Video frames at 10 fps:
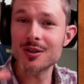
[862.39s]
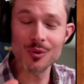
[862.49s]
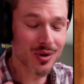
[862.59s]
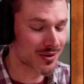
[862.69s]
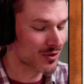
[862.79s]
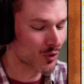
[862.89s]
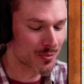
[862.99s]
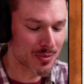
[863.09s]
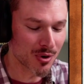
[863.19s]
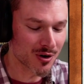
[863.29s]
You want to
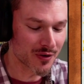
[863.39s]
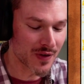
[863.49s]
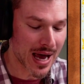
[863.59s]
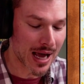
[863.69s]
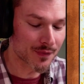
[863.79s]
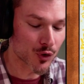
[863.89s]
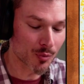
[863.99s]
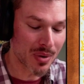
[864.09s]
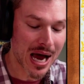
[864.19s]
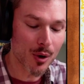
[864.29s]
be part of that. Your
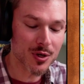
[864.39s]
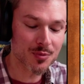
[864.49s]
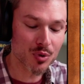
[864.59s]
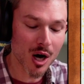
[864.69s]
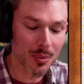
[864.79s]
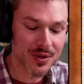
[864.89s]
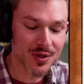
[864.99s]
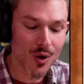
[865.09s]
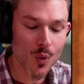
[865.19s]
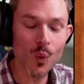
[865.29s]
powers probably
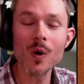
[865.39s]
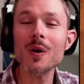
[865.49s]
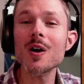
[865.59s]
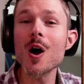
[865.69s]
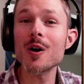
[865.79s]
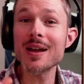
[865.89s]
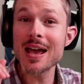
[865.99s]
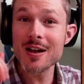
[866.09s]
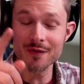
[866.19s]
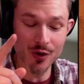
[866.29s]
don't work on
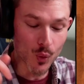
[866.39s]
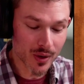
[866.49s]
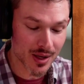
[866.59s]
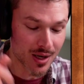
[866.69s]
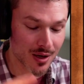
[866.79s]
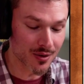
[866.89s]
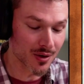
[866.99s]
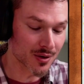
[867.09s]
everyone either,